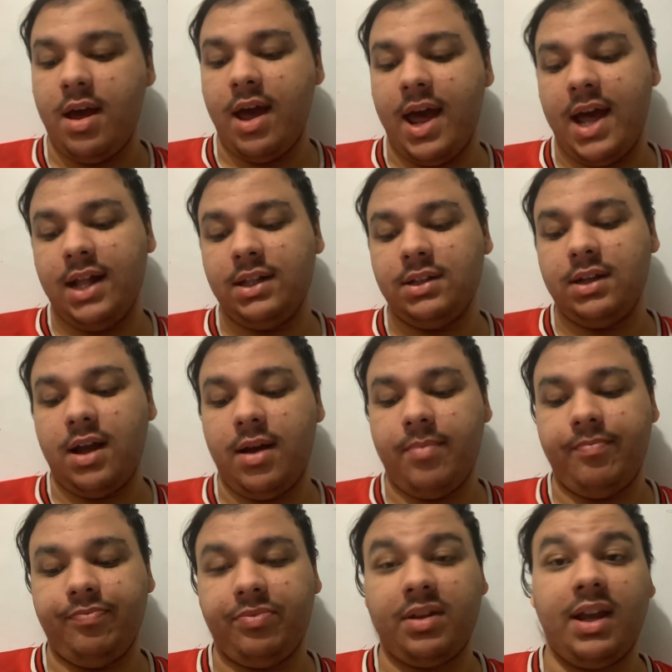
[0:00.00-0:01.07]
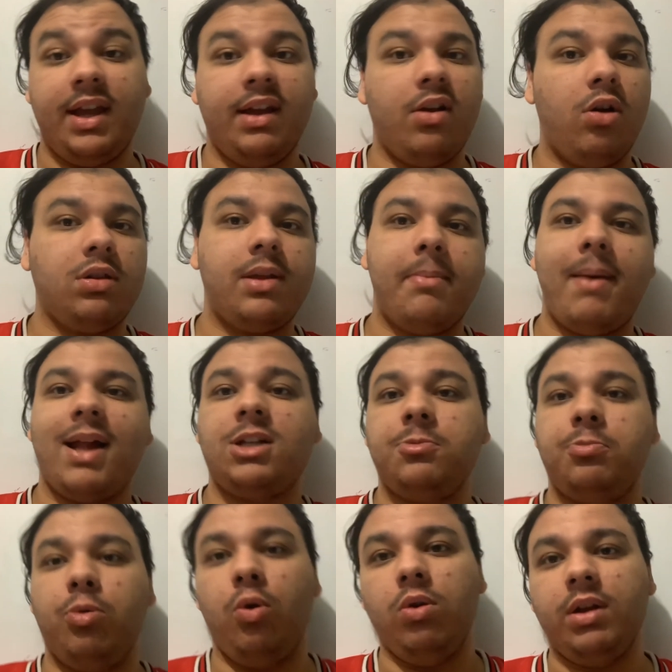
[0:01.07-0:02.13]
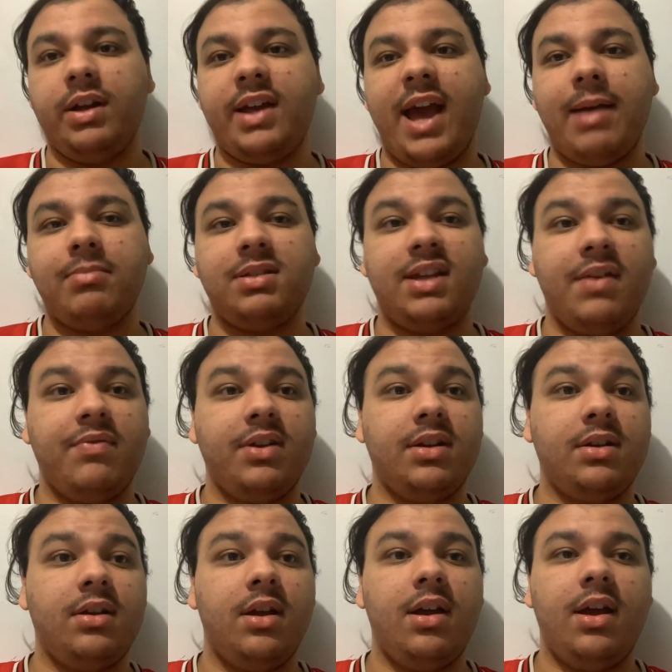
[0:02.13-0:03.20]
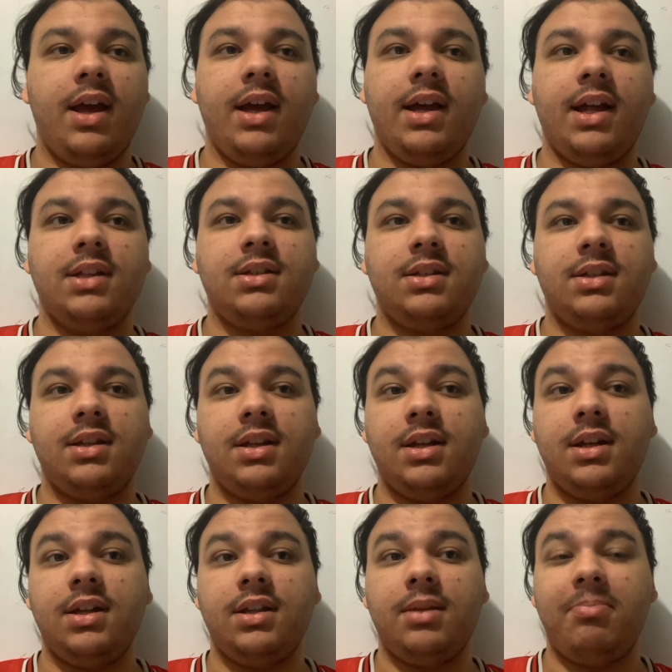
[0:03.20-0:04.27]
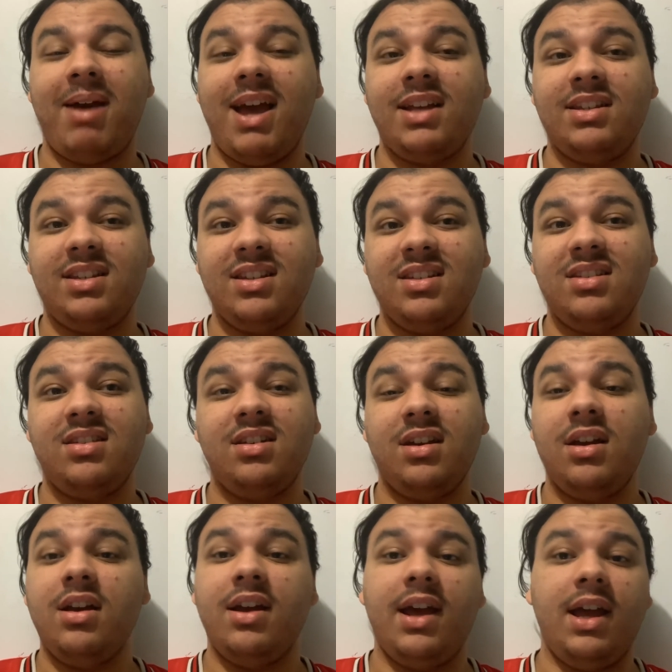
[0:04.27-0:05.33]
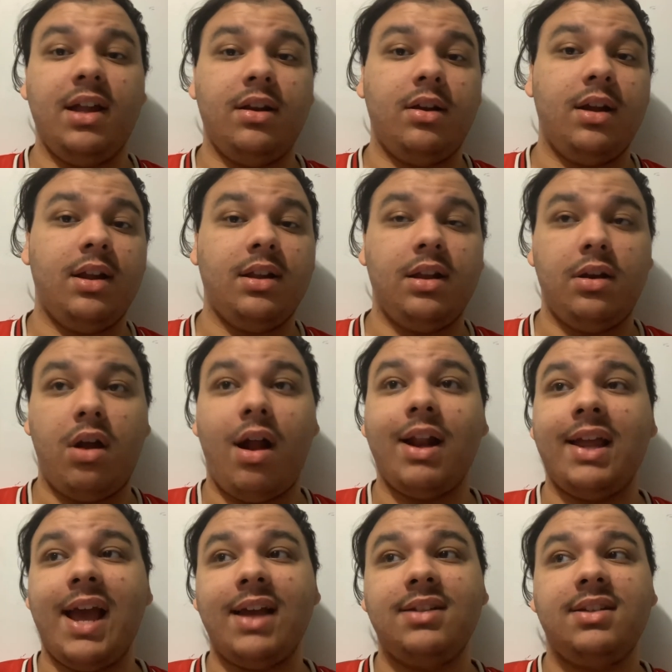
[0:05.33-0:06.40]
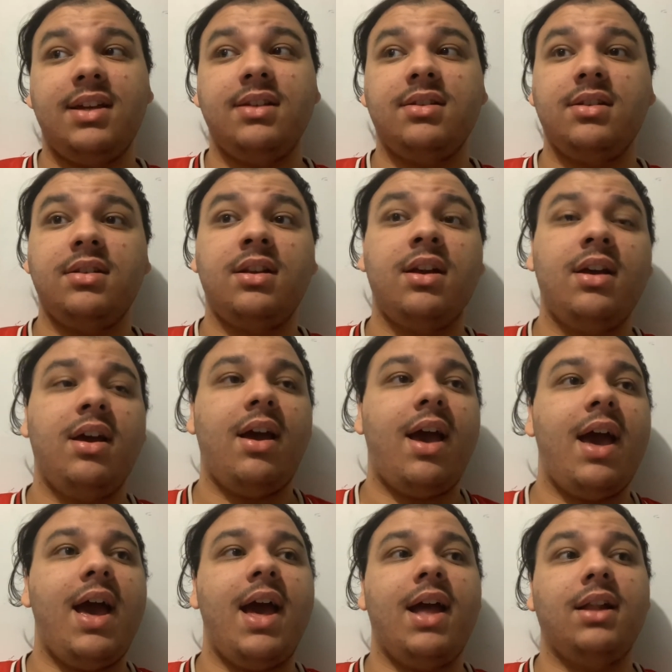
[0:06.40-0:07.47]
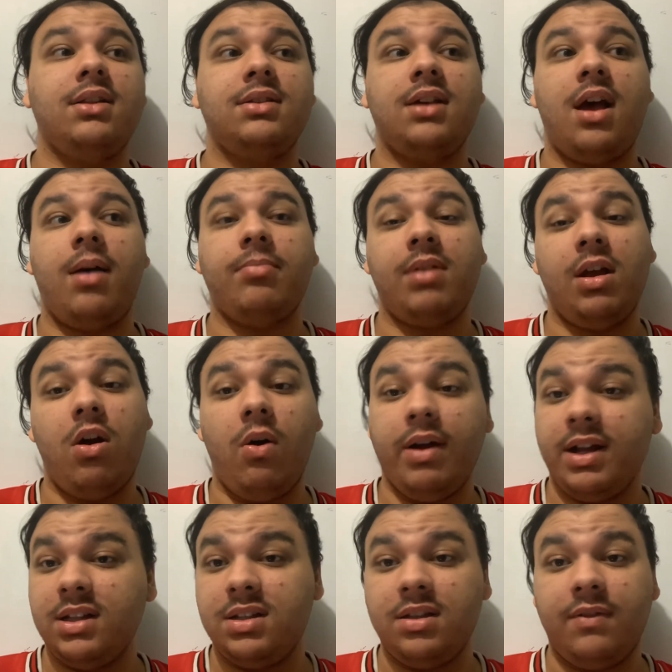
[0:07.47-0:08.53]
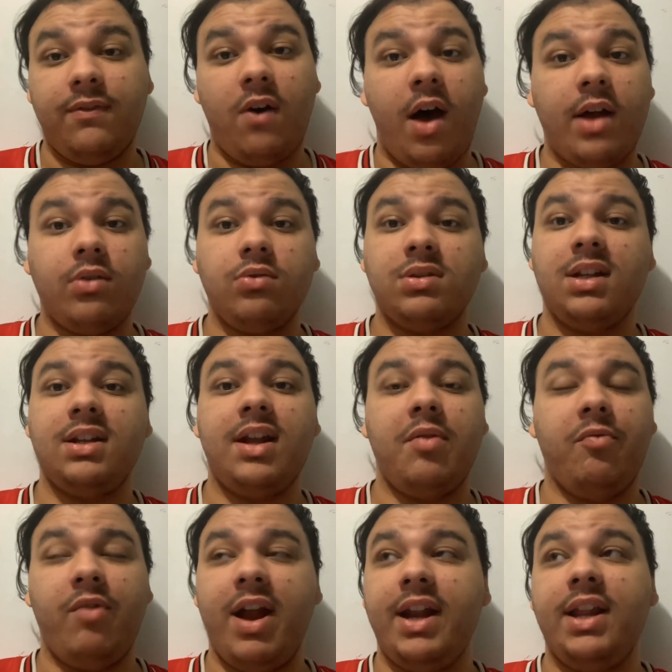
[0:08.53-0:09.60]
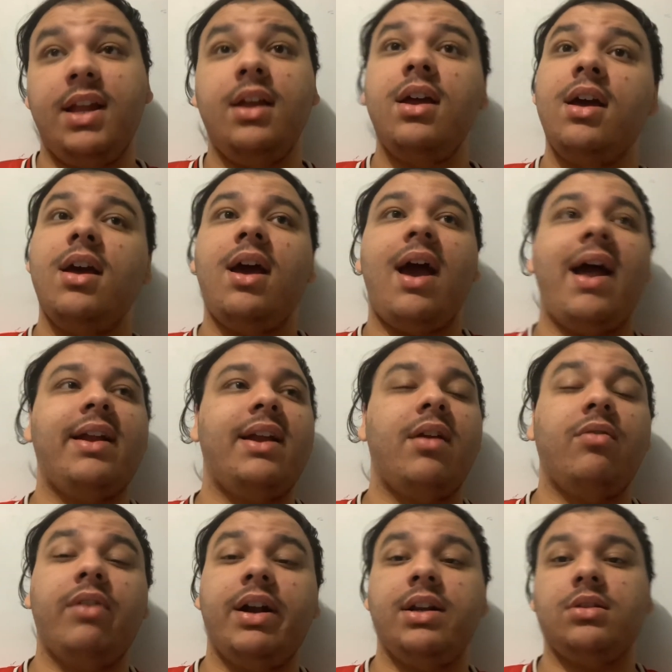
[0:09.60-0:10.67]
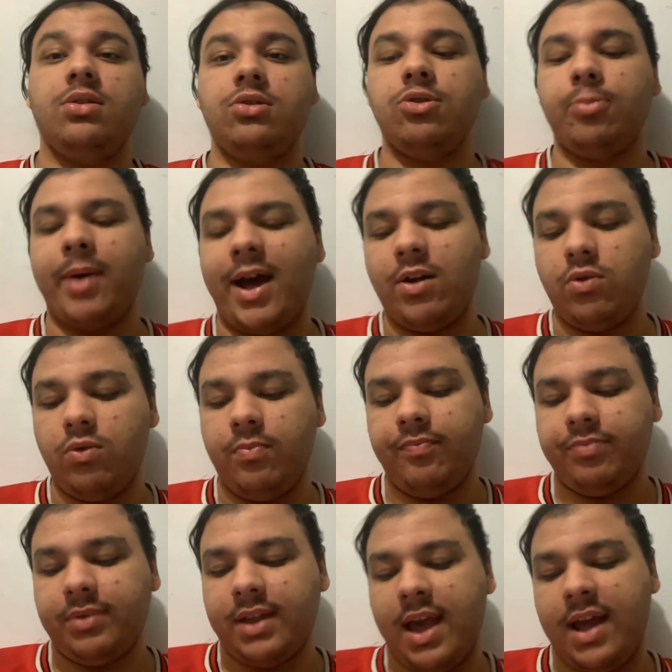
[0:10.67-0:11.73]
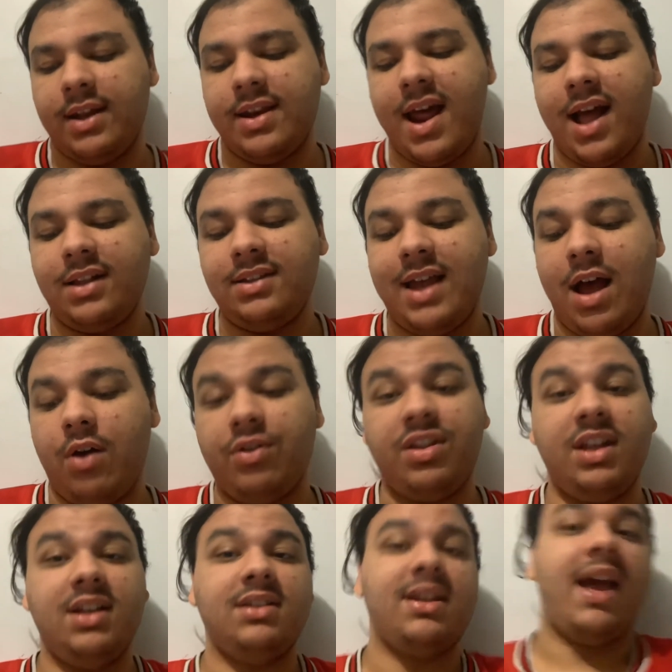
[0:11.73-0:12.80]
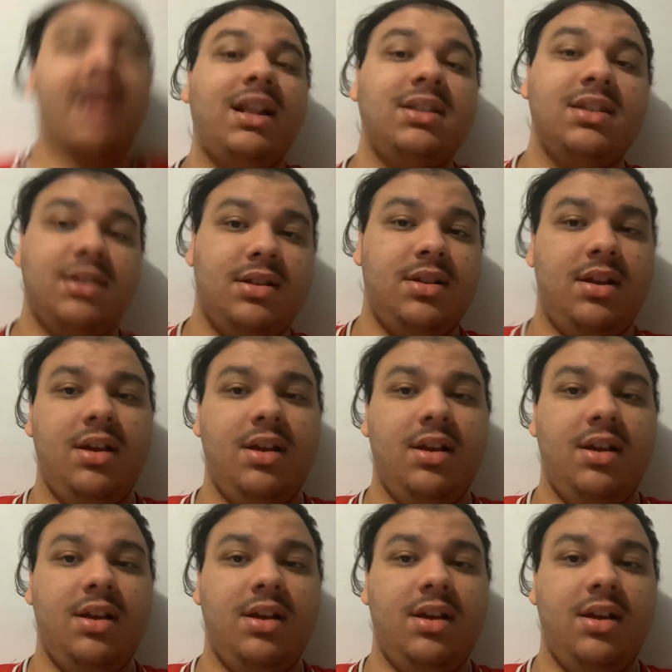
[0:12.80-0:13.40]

And he got the match ball in game 7 against the Pacers in the 98 season. And they're going into the finals, and they're ready to do battle. And that's how things ended